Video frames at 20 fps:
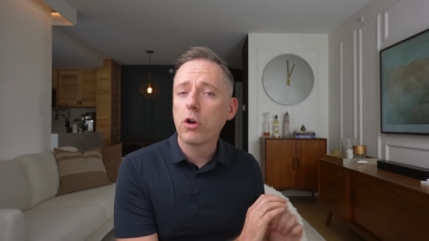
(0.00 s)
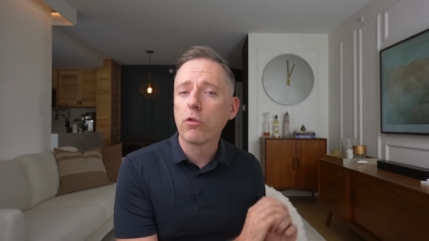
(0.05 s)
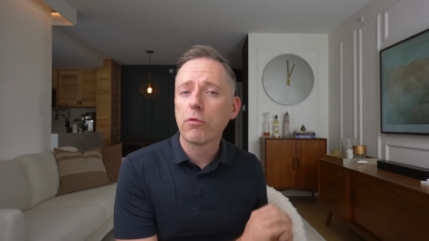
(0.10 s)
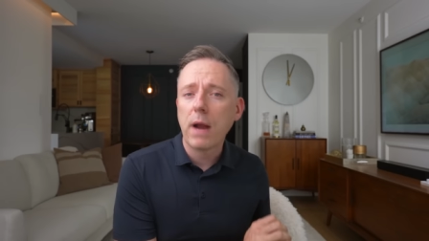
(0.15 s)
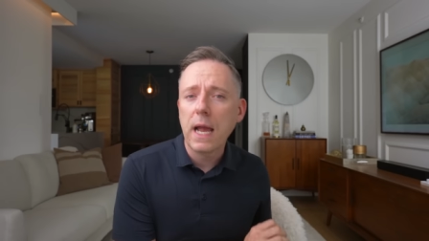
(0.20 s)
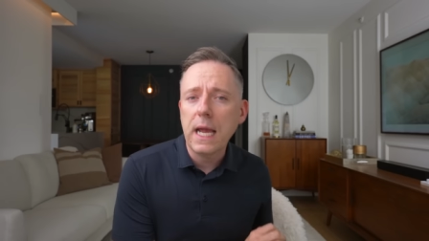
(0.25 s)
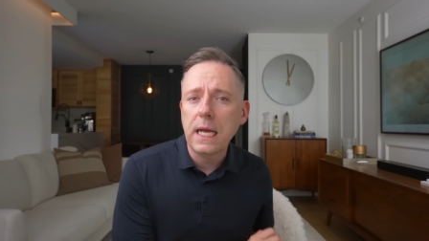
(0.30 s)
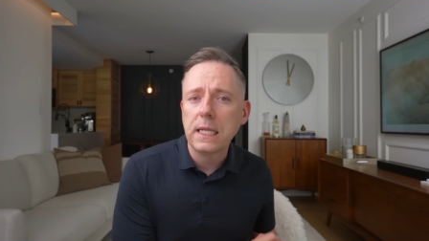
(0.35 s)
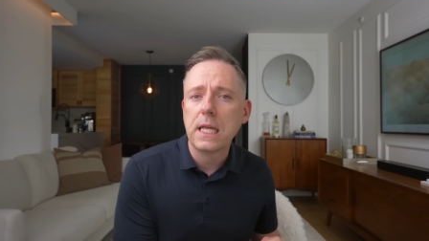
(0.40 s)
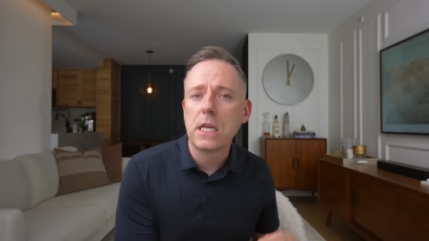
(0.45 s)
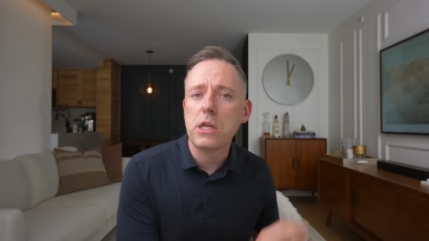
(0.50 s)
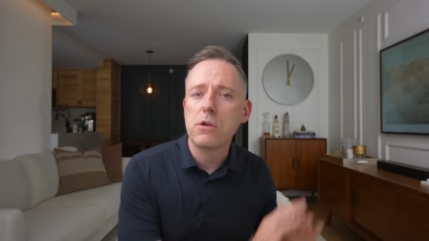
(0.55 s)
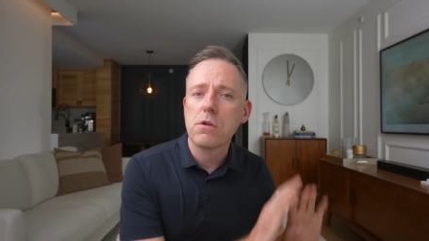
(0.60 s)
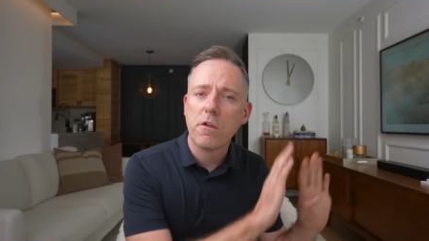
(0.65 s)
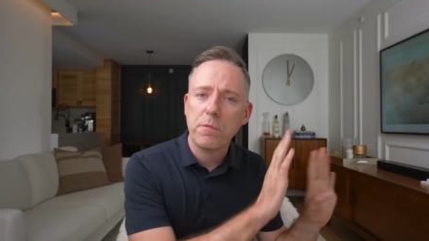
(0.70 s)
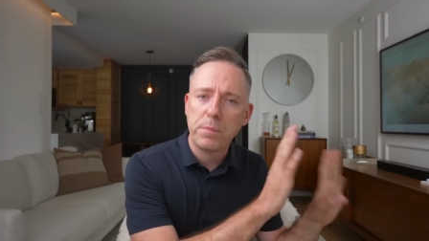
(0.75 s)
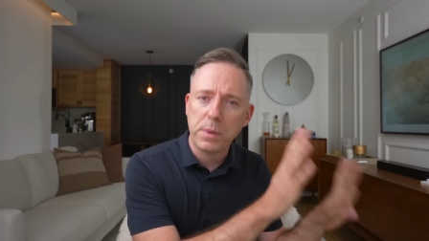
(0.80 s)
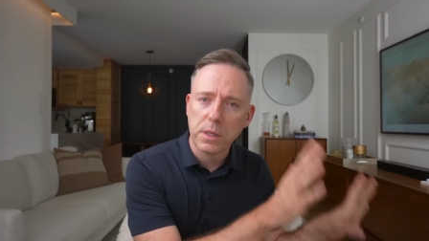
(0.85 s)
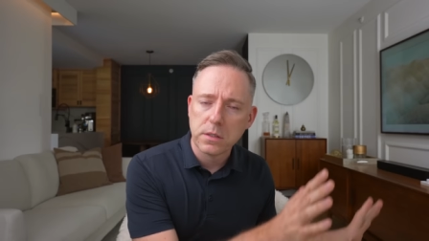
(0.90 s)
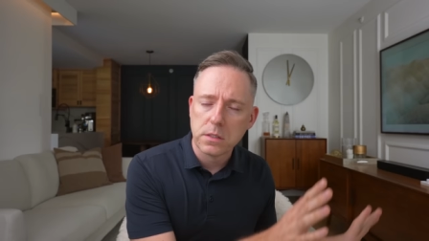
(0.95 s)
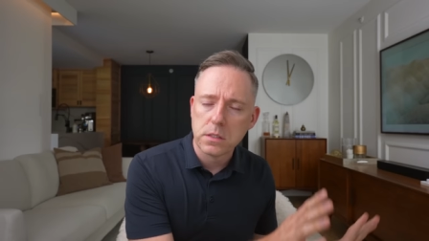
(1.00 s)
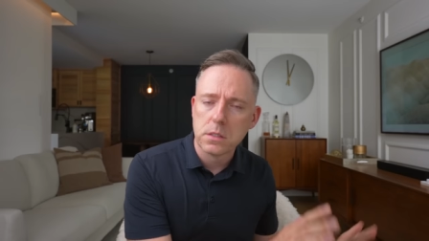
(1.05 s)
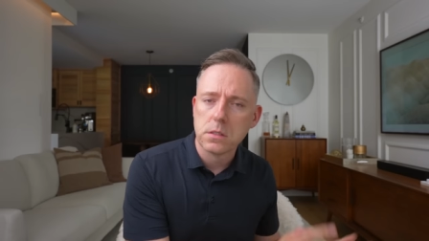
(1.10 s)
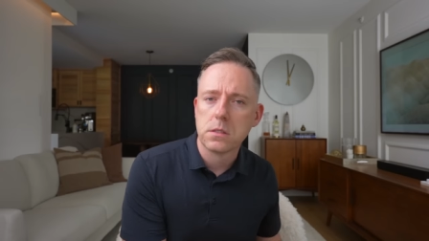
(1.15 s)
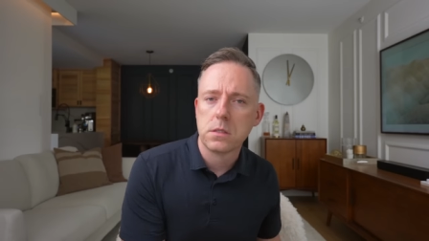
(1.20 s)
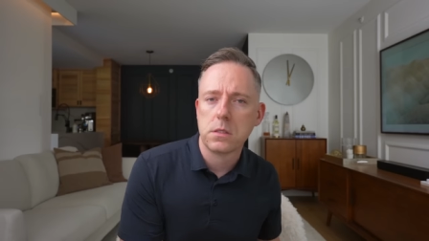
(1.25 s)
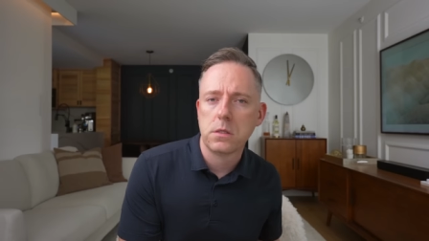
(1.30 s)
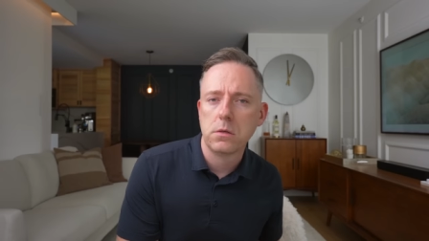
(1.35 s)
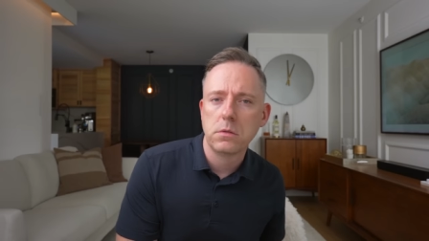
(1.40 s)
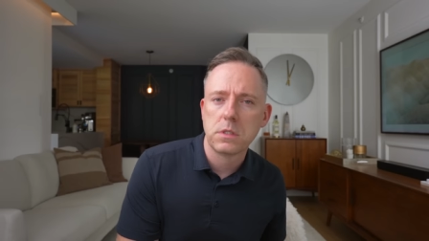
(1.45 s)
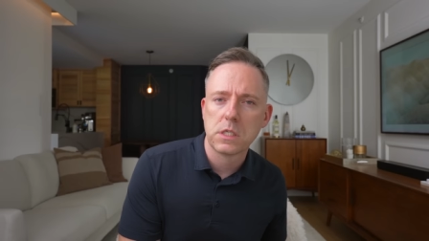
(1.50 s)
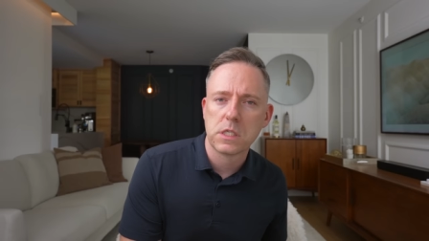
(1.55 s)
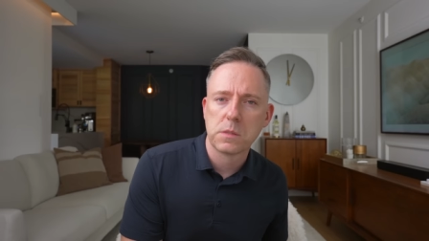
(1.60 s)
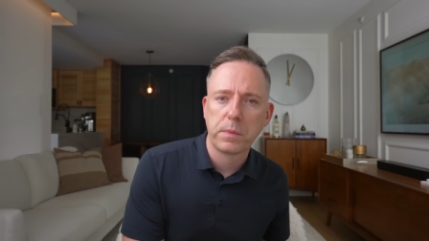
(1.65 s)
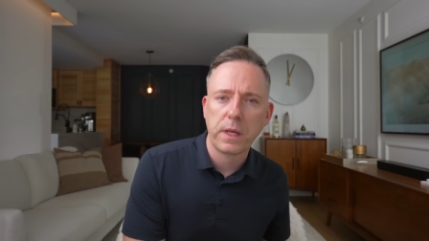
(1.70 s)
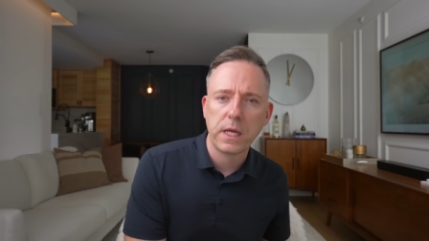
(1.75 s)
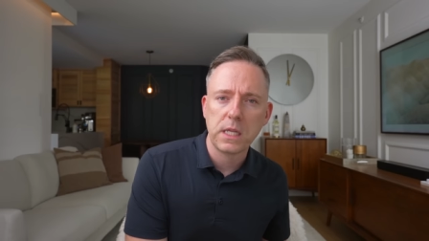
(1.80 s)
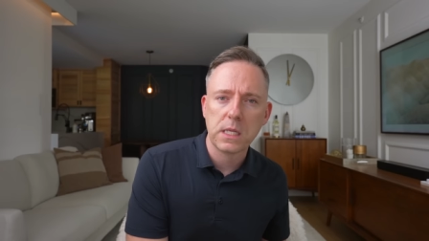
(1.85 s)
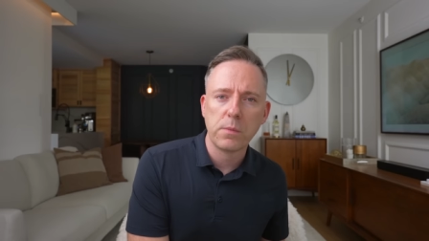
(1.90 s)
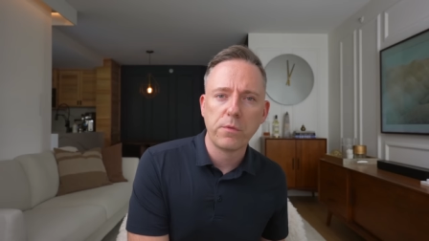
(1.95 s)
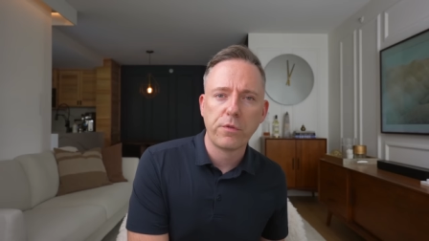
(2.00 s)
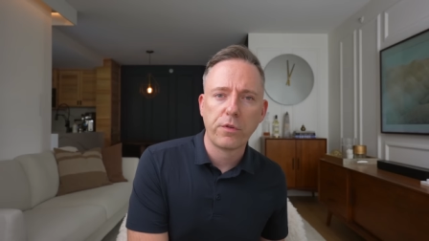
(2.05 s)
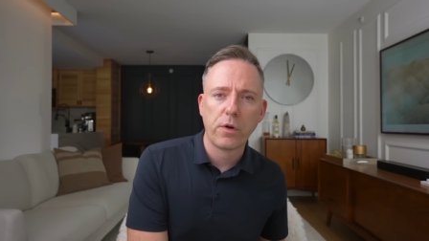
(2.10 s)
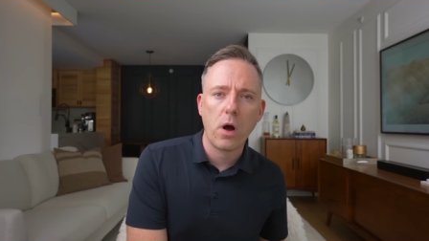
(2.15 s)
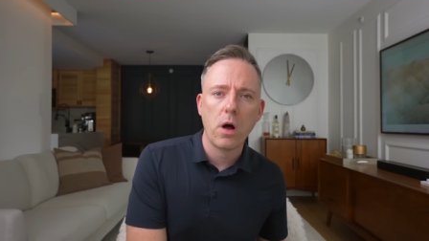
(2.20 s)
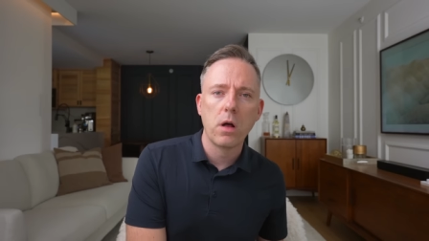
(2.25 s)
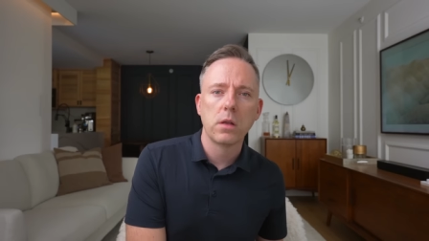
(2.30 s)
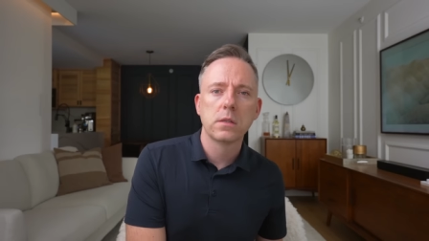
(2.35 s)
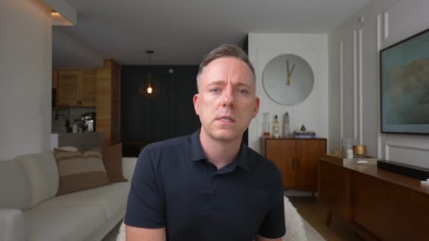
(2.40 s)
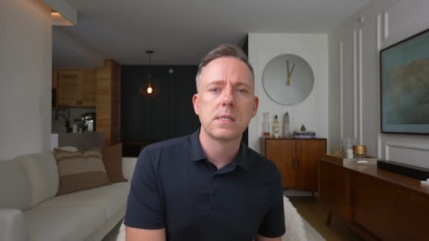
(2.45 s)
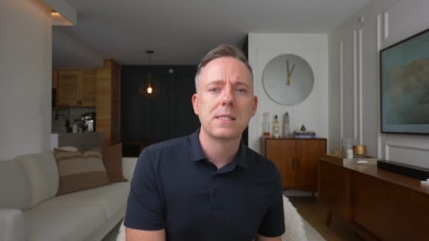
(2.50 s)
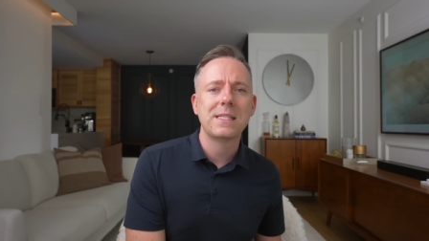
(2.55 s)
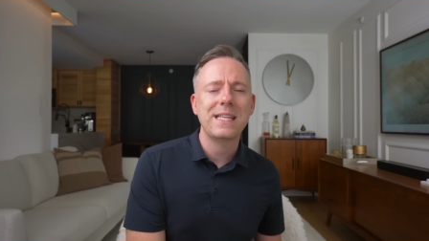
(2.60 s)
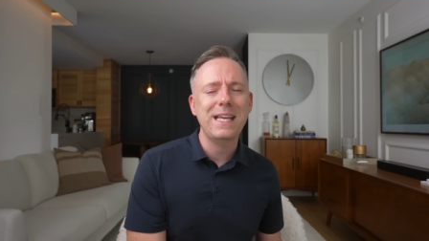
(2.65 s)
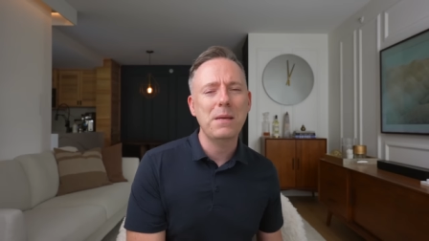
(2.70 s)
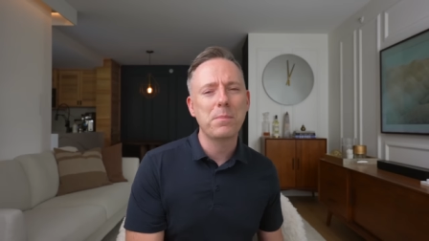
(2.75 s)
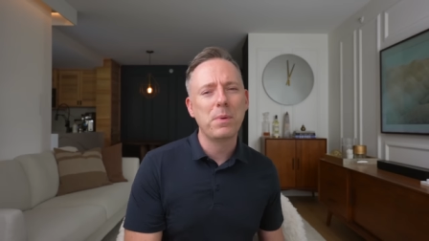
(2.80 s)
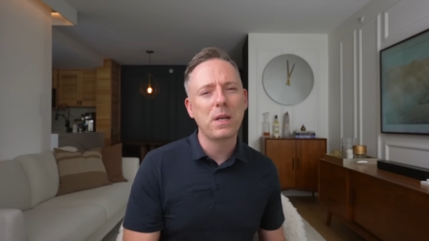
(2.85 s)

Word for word: great, then you have built-ins to display them for all to see.